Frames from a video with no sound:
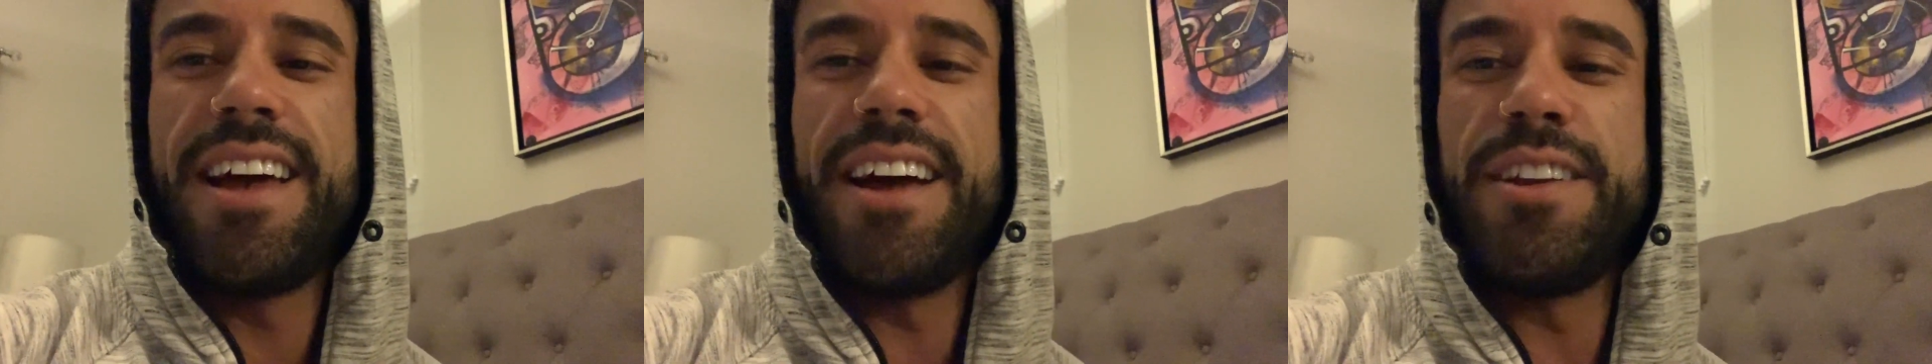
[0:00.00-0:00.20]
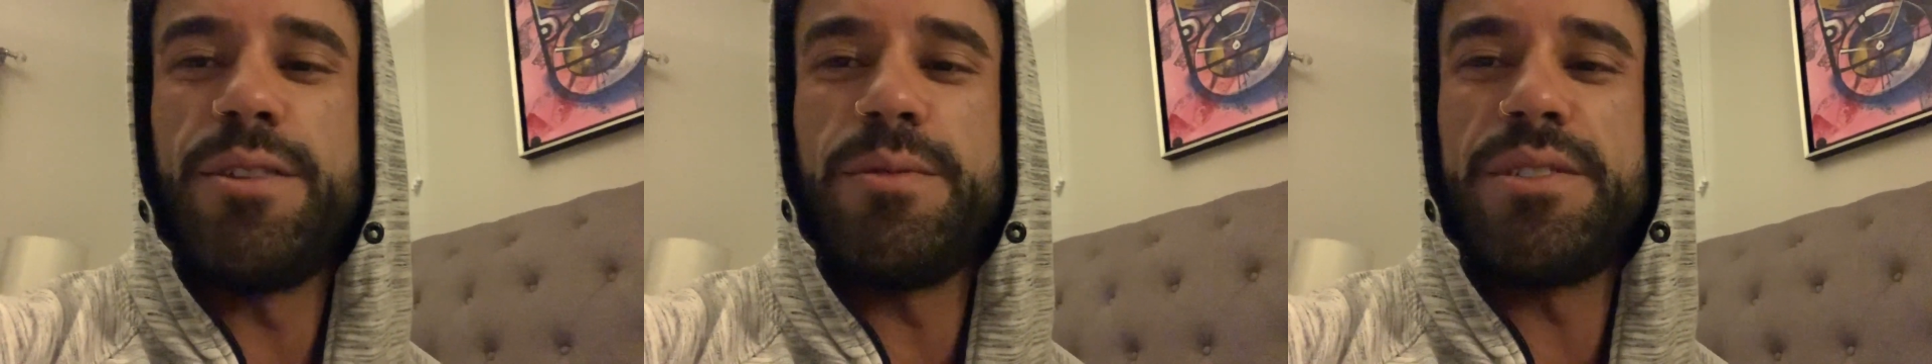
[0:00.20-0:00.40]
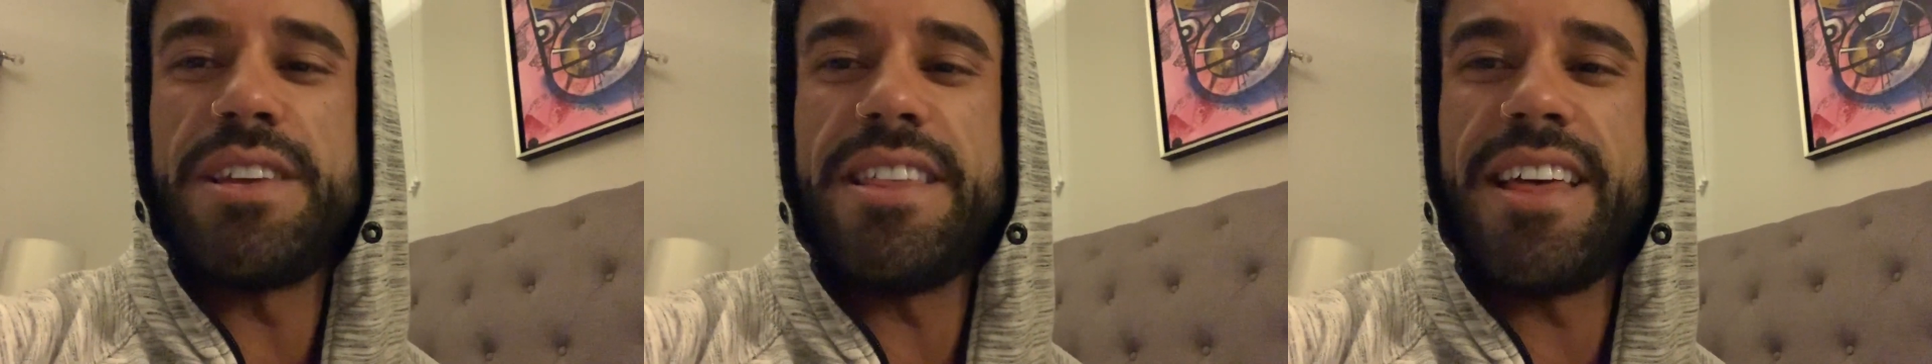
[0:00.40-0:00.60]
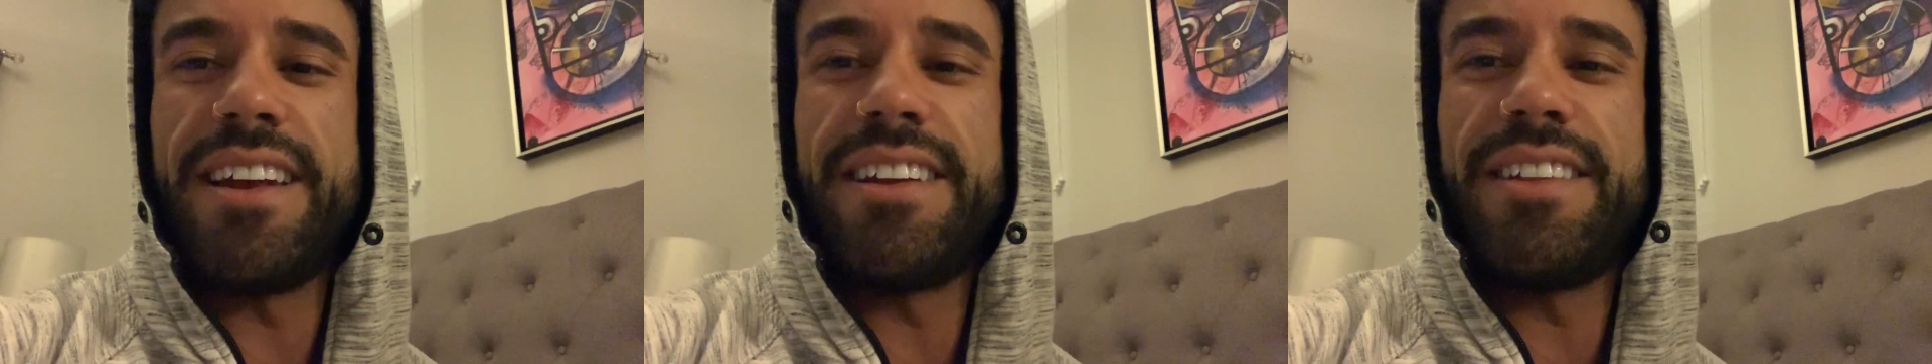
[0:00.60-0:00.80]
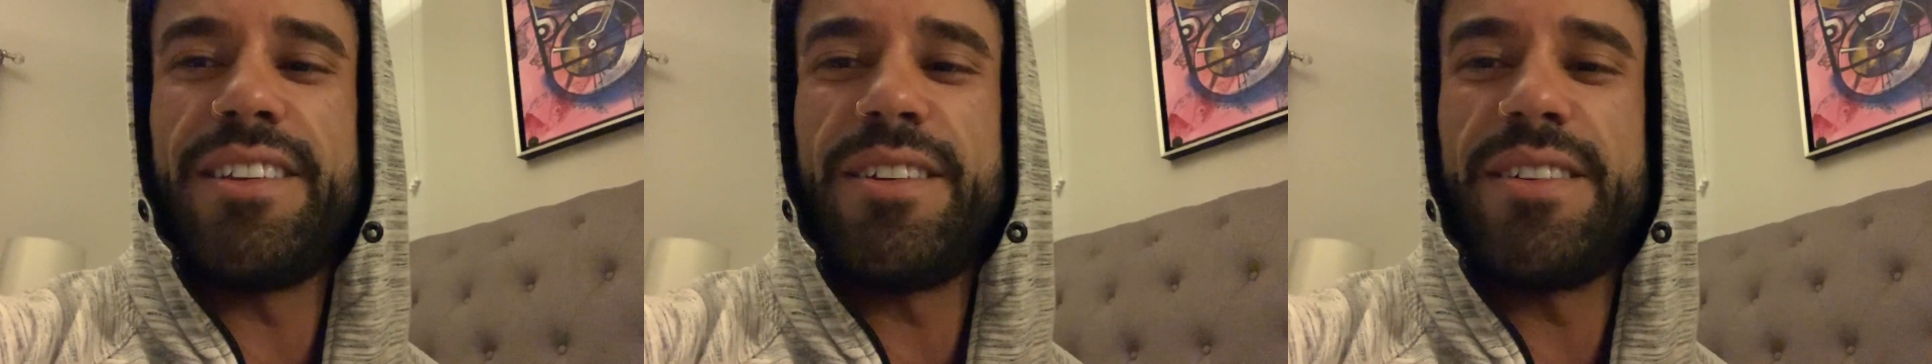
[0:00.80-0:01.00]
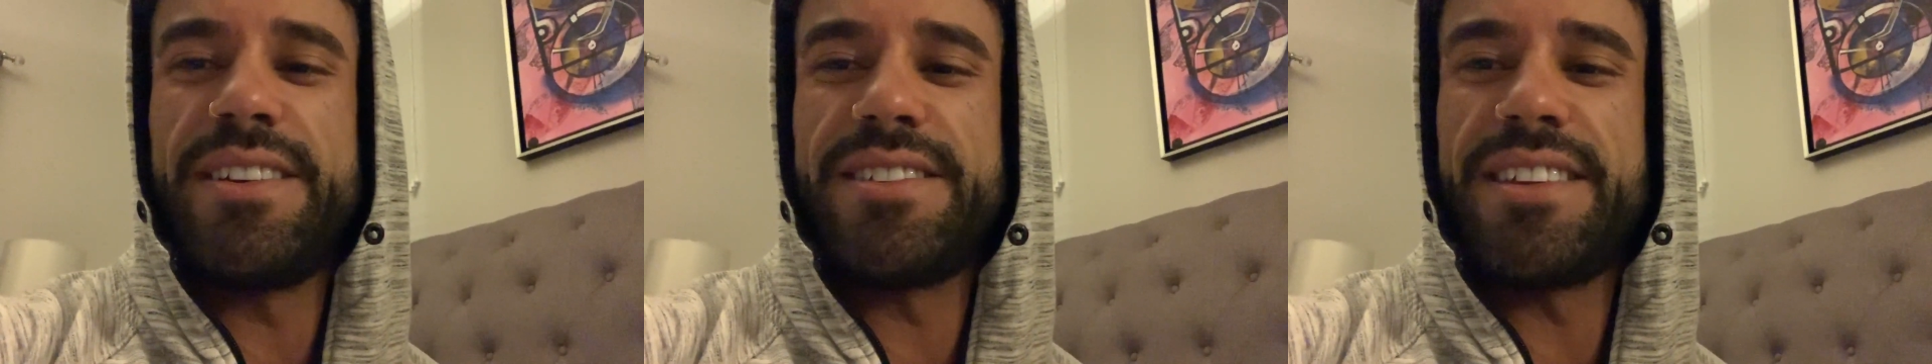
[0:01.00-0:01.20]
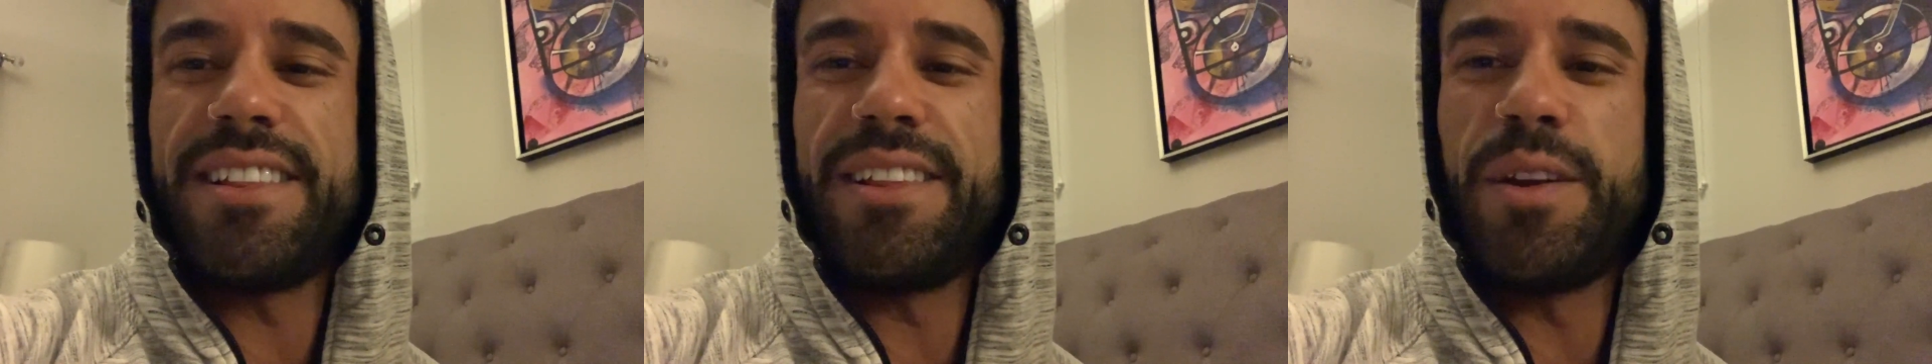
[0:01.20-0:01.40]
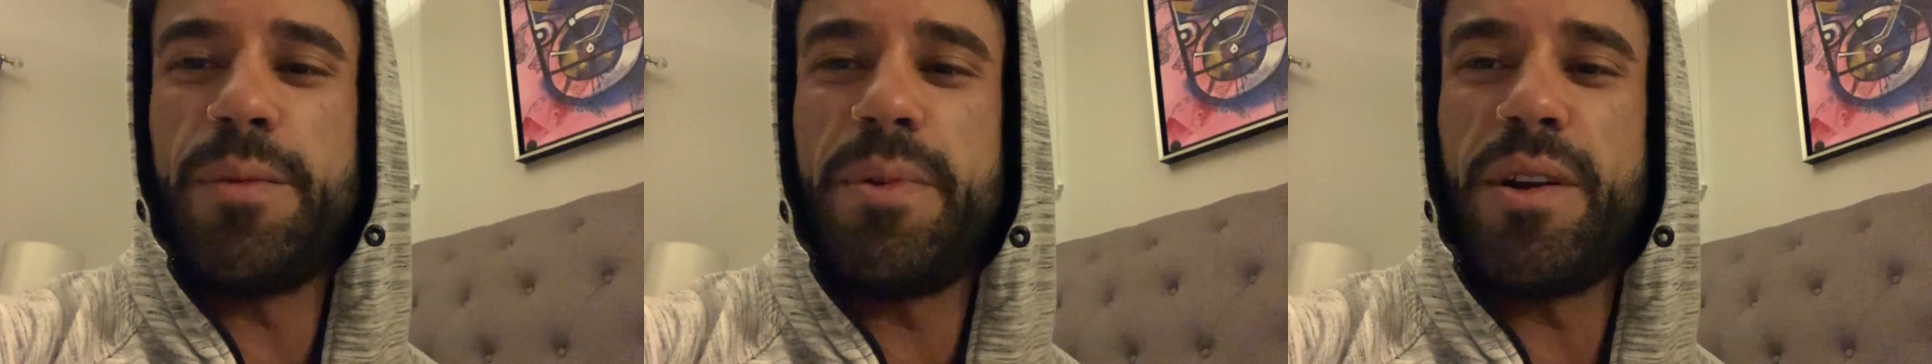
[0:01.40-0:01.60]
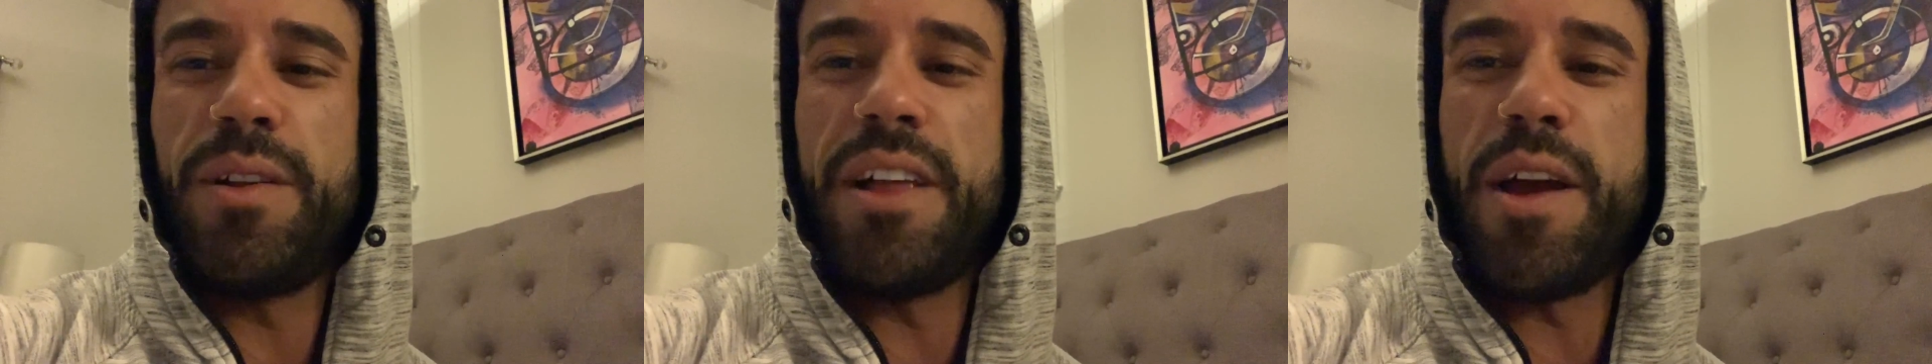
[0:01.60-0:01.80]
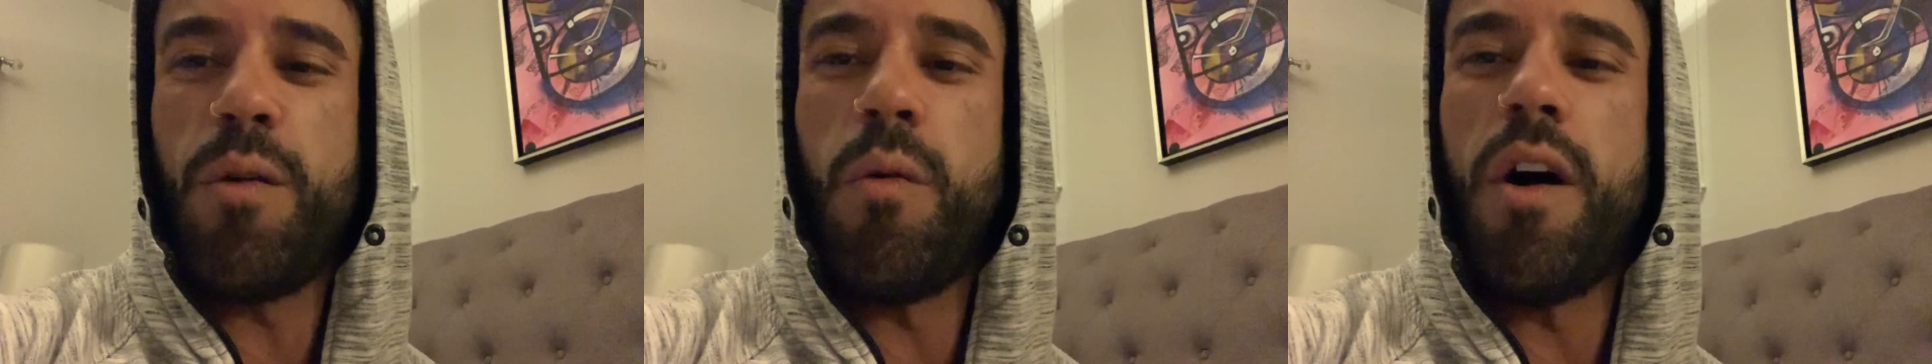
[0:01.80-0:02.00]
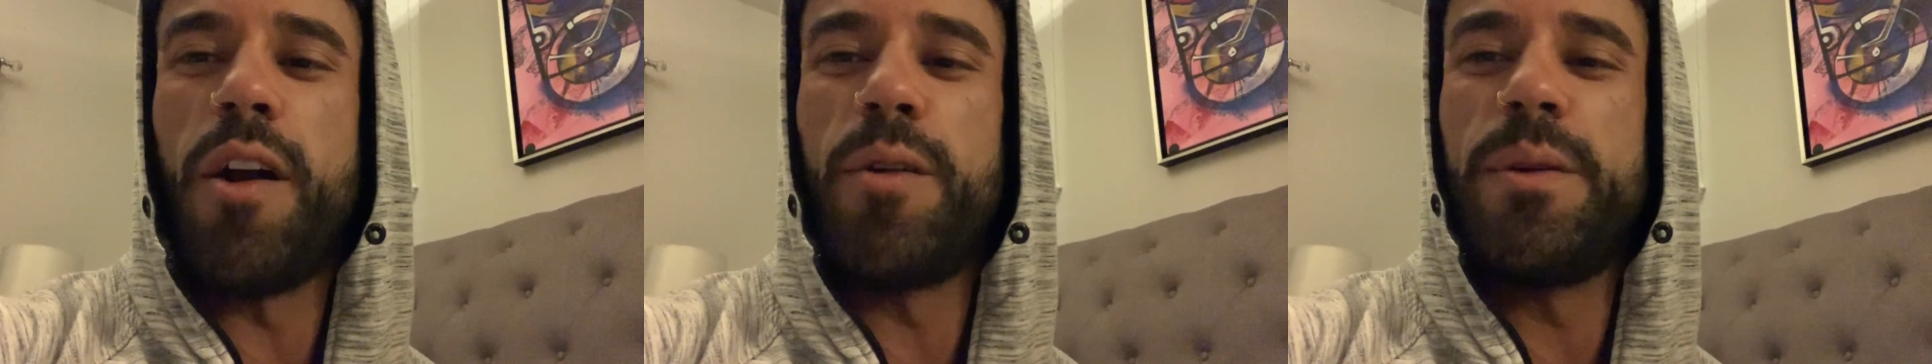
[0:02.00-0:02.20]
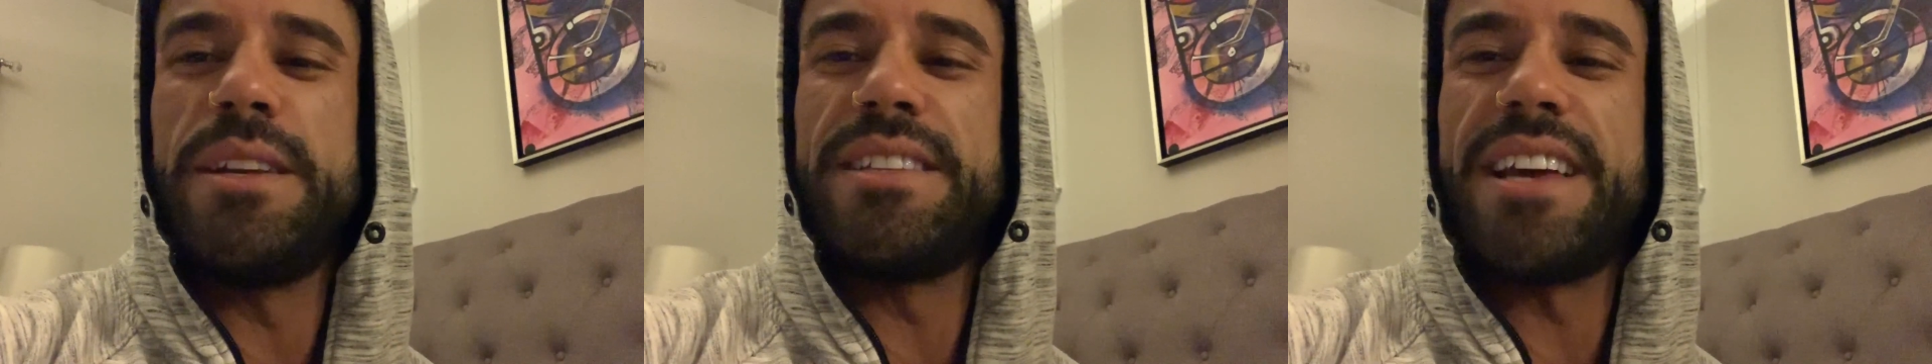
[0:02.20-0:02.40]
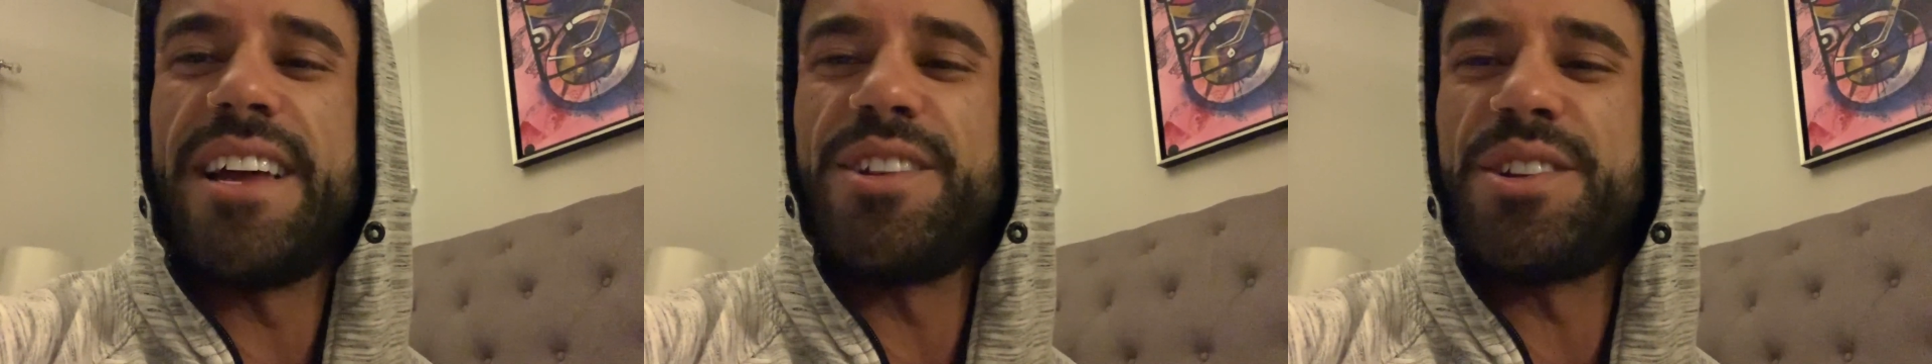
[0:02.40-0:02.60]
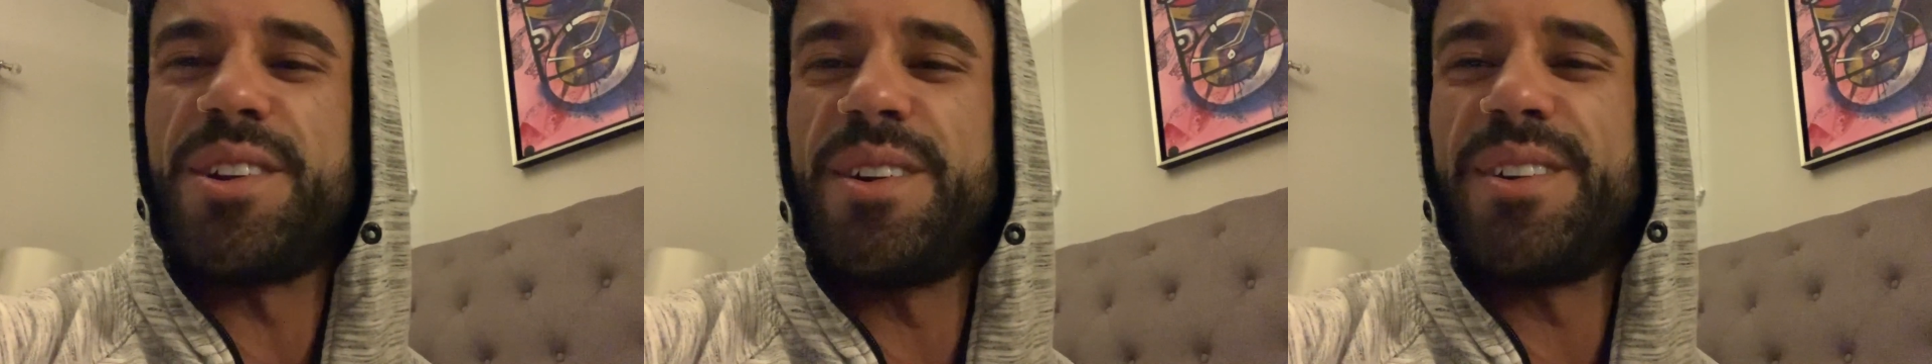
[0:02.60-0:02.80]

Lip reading: I do see that there is a little bit of like water retention,